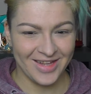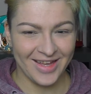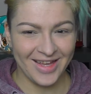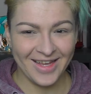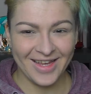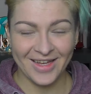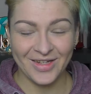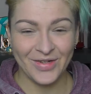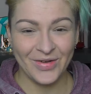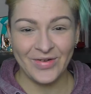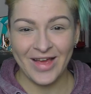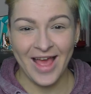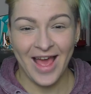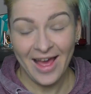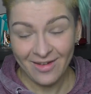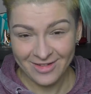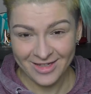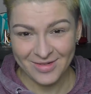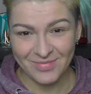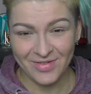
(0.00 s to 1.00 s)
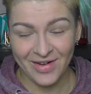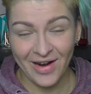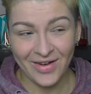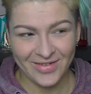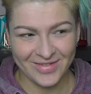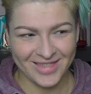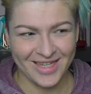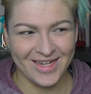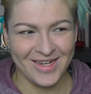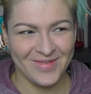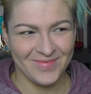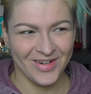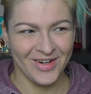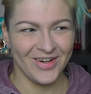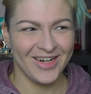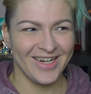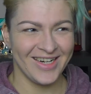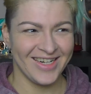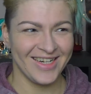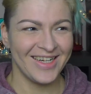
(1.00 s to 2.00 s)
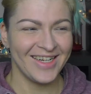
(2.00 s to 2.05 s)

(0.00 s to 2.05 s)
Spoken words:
Like I don't have any brows anymore.